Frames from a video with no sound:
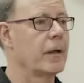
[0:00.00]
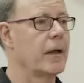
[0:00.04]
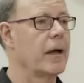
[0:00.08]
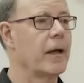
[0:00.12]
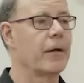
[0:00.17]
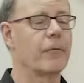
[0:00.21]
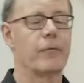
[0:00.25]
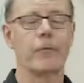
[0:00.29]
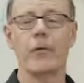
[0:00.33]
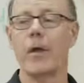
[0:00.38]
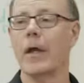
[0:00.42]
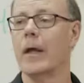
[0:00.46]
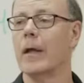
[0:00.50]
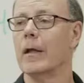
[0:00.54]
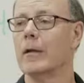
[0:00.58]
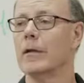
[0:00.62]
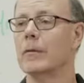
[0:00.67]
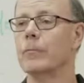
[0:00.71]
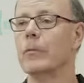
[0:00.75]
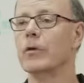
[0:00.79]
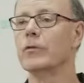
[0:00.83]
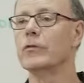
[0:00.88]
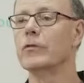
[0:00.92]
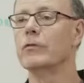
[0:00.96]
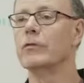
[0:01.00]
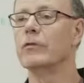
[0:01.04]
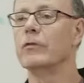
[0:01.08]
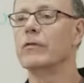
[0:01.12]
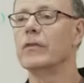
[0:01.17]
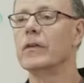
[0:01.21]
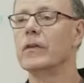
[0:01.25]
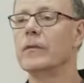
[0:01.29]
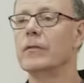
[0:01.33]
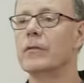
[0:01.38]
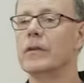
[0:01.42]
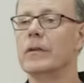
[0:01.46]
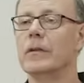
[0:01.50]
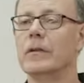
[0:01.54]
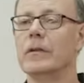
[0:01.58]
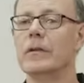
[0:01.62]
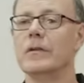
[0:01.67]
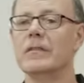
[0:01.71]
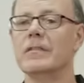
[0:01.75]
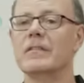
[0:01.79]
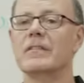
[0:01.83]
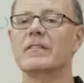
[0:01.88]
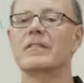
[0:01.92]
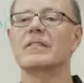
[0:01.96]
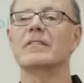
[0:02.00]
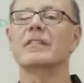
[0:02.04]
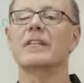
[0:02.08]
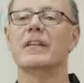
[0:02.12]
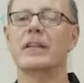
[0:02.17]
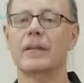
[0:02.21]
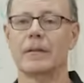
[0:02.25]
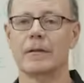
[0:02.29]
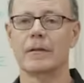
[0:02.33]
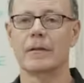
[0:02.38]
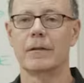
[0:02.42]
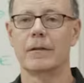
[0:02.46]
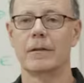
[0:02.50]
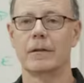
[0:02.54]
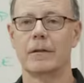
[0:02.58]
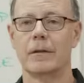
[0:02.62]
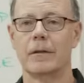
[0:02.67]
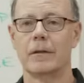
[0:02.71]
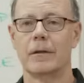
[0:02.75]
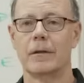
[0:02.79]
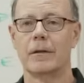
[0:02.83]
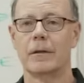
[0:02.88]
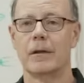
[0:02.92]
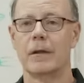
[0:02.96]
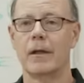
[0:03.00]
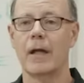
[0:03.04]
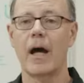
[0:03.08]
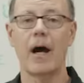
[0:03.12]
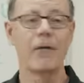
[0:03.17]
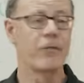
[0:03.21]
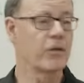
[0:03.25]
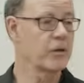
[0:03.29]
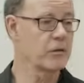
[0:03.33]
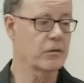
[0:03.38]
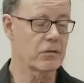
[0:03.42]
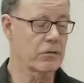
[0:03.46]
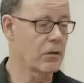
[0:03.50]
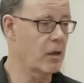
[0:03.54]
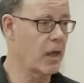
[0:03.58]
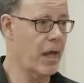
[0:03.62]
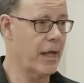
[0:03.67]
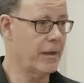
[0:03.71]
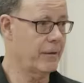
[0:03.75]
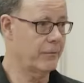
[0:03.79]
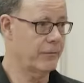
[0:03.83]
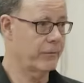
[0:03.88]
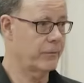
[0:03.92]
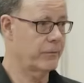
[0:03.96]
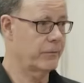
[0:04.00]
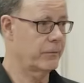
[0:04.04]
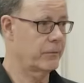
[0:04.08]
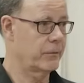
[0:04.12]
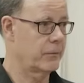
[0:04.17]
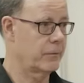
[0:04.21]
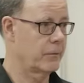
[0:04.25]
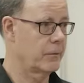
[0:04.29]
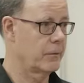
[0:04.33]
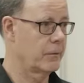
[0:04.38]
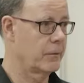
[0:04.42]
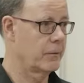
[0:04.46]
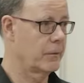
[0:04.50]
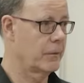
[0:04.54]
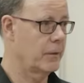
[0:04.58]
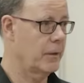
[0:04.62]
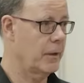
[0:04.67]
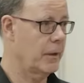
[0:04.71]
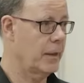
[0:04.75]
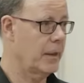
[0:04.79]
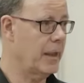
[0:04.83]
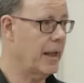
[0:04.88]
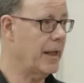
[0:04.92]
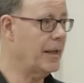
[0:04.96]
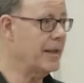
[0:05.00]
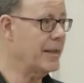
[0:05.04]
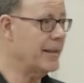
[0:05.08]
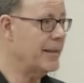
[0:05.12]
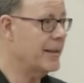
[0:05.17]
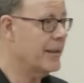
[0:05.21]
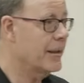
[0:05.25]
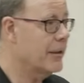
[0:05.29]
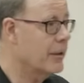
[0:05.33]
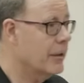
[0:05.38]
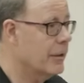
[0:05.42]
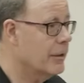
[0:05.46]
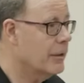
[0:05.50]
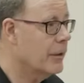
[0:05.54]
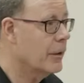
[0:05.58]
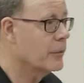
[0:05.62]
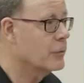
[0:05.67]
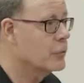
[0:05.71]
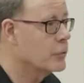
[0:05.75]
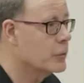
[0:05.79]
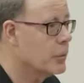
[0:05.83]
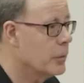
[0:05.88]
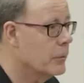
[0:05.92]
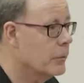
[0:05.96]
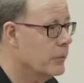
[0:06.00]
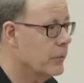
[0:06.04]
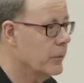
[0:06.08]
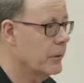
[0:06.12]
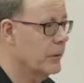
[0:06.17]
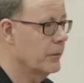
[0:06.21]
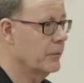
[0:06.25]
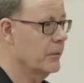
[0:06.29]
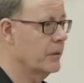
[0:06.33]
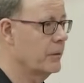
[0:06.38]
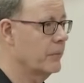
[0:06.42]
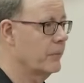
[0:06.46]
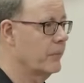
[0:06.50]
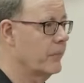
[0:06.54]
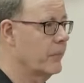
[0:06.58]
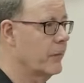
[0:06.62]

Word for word: of the most vivid sin of his life. And he carried a trophy of it.